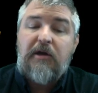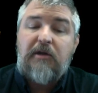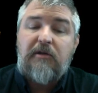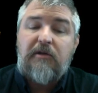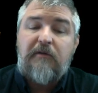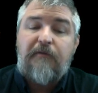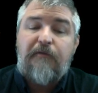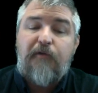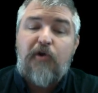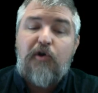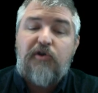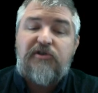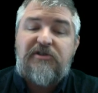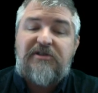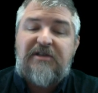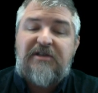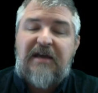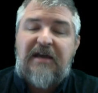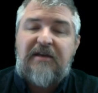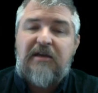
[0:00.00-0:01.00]
in the
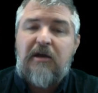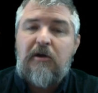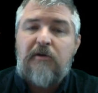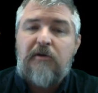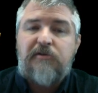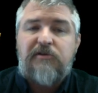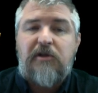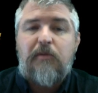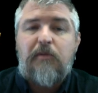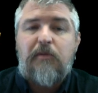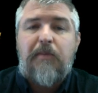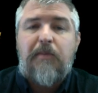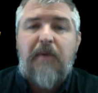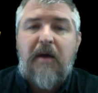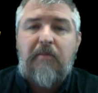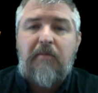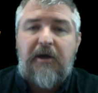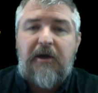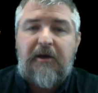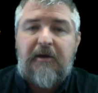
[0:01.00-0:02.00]
first 10 years of the
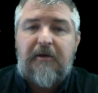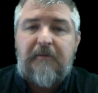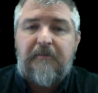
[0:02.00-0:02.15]
Republic.